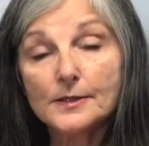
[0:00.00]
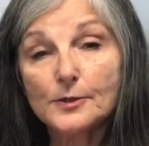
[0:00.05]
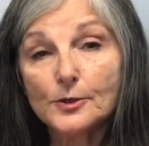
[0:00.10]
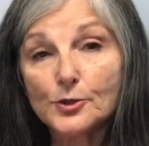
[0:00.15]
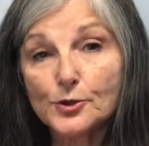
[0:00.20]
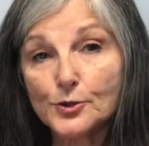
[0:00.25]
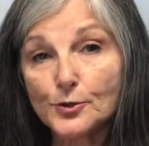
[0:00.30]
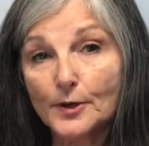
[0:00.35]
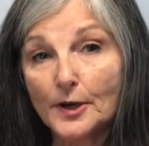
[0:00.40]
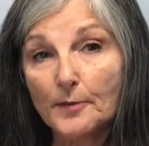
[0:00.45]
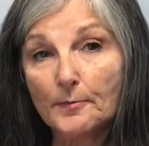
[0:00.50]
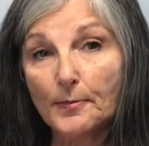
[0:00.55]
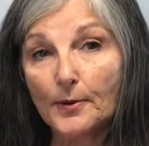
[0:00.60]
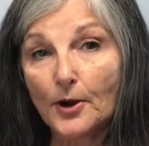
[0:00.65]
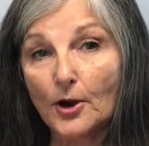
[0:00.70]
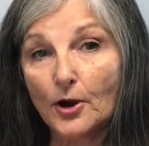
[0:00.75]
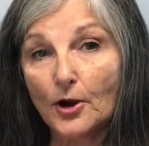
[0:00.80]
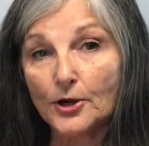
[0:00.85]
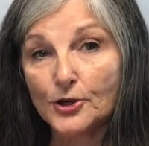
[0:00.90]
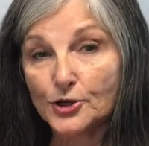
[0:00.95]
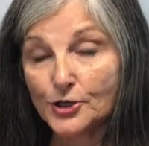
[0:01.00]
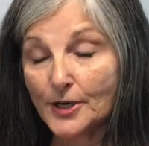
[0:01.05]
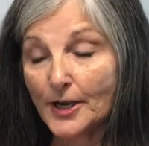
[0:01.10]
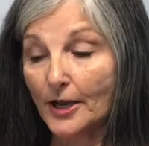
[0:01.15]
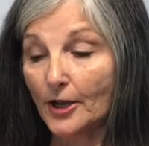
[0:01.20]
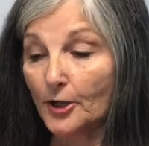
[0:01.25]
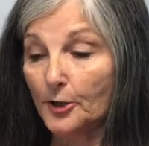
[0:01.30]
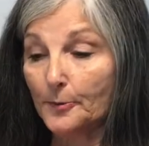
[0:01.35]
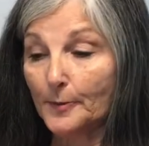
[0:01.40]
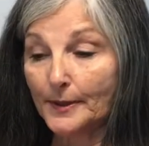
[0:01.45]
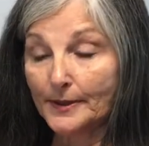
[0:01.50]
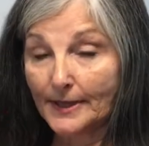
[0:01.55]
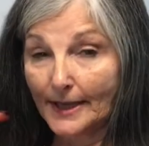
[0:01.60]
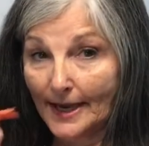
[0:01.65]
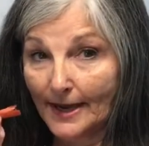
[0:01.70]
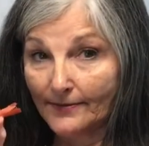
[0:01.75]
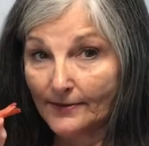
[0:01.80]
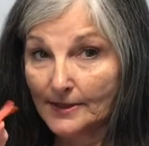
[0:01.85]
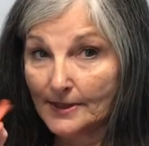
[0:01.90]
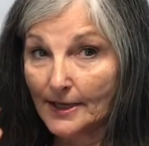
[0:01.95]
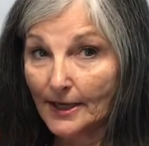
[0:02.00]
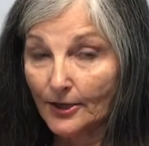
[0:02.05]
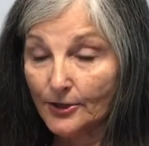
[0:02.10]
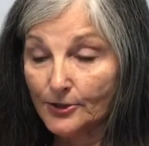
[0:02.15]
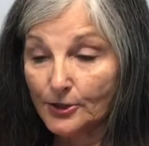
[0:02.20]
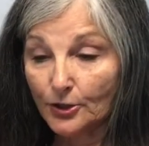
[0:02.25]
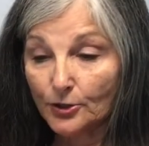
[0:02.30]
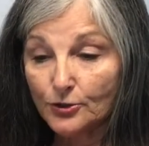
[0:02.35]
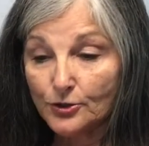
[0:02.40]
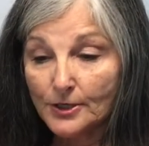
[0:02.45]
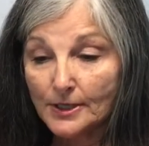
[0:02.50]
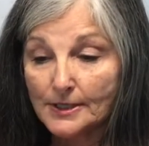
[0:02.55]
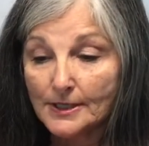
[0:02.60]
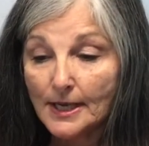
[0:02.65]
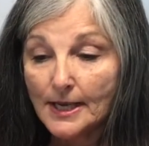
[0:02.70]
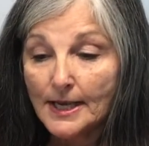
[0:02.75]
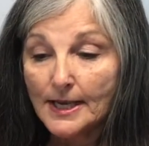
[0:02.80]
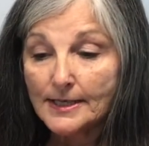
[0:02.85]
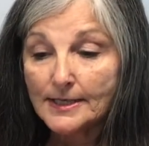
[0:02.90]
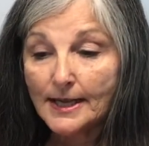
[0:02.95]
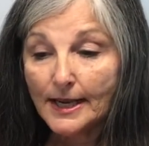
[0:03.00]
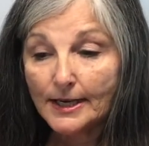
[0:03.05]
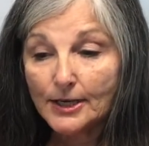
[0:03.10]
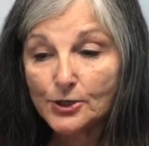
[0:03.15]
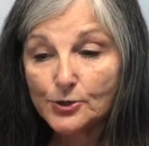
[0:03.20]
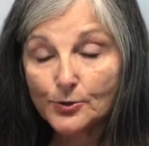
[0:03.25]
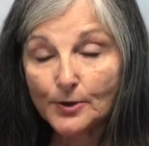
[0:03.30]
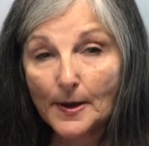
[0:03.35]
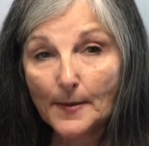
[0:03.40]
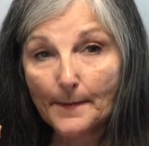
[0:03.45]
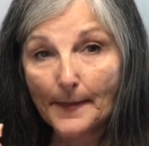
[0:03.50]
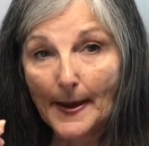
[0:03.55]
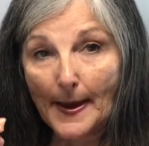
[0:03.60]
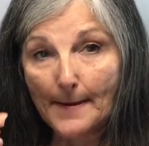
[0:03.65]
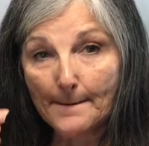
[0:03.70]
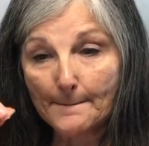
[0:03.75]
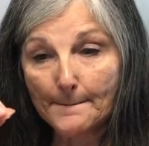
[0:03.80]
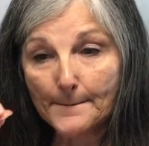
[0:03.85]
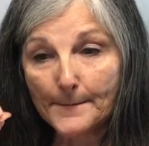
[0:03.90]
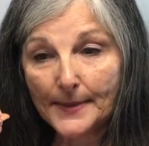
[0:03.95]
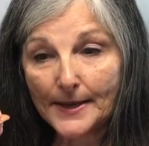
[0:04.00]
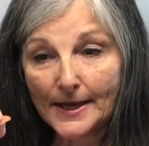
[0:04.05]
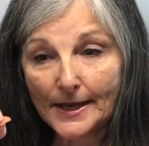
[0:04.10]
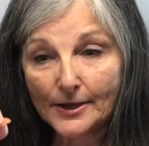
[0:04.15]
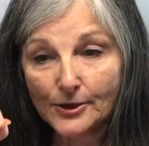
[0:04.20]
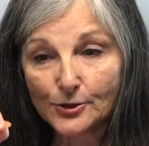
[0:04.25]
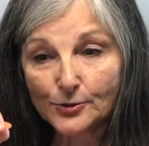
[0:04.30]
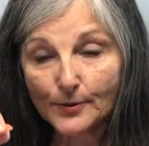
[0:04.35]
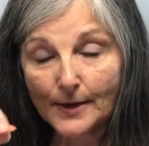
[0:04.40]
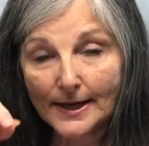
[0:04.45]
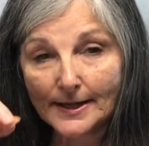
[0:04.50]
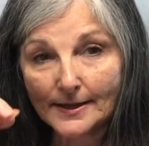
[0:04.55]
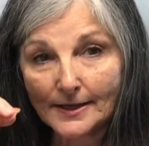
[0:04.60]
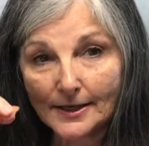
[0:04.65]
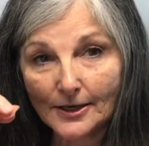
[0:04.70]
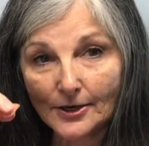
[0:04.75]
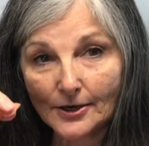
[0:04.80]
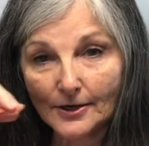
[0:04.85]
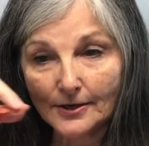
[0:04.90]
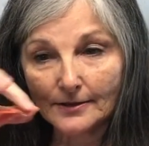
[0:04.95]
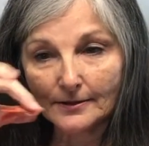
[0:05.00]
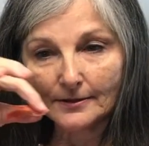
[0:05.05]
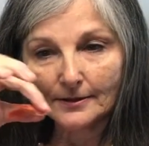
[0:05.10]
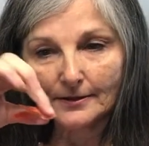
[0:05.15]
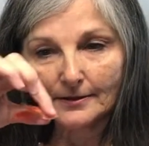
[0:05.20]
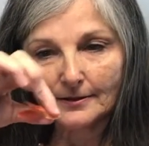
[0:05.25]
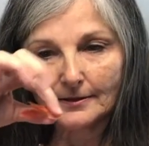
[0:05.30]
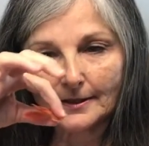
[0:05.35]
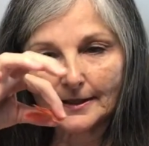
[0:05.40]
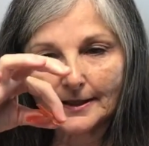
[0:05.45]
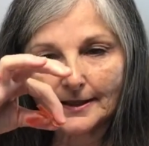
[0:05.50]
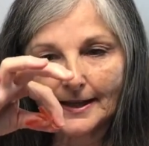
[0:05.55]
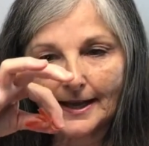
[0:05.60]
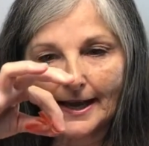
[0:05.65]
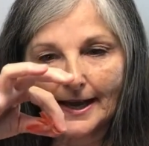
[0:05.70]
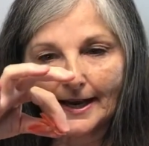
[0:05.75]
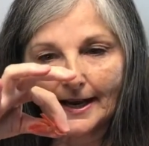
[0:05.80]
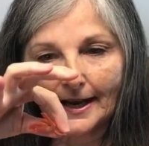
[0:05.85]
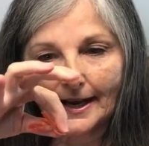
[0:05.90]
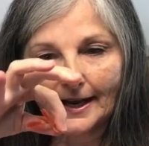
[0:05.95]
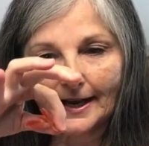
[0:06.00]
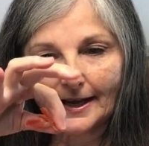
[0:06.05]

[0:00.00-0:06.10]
shrimp are shelled, but they have the tails. So you just take a shrimp and pinch right there. Look at that.